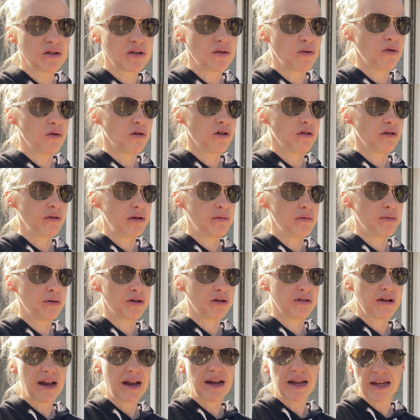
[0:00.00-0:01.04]
or we would put
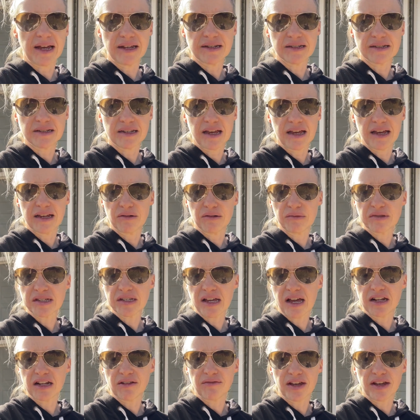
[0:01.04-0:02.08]
her at night. And it was
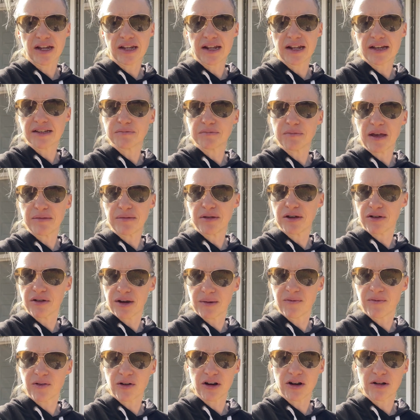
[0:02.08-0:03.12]
kind of like a nice baby
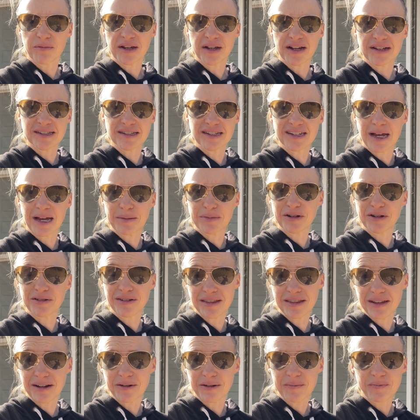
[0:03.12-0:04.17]
crib for her because it kept her in
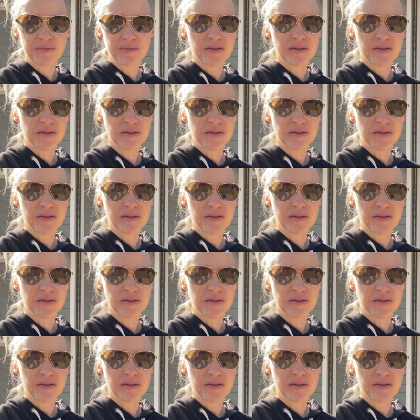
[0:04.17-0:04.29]
there.